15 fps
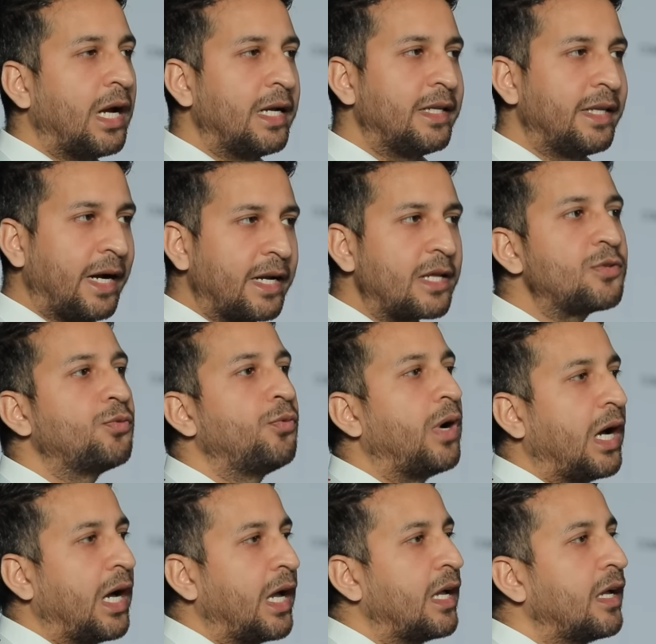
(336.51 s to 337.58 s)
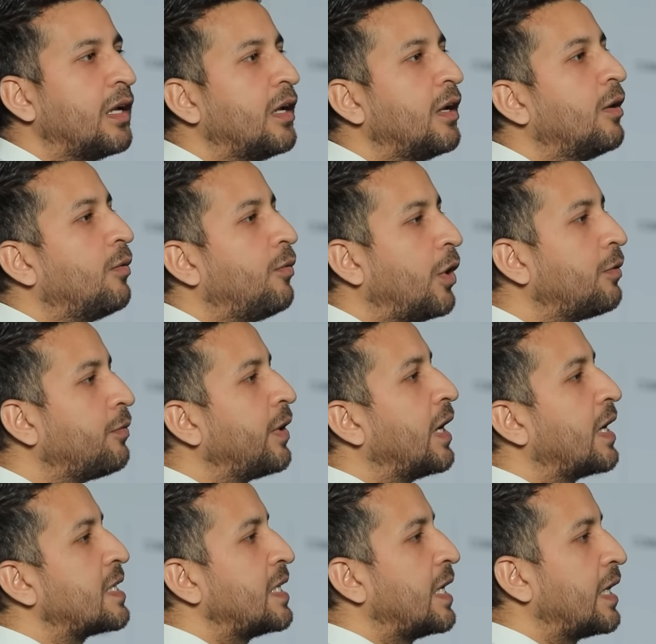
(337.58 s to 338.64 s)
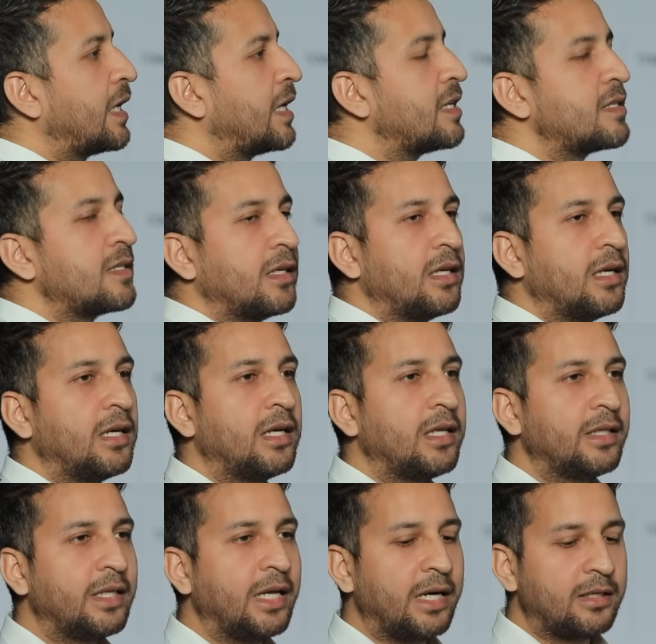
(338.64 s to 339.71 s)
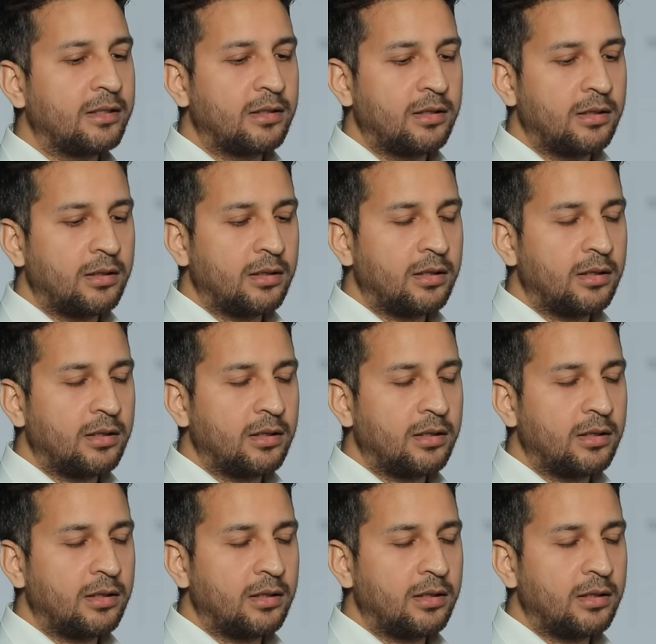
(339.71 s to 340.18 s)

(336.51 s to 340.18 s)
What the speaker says: and that is why what we are saying is that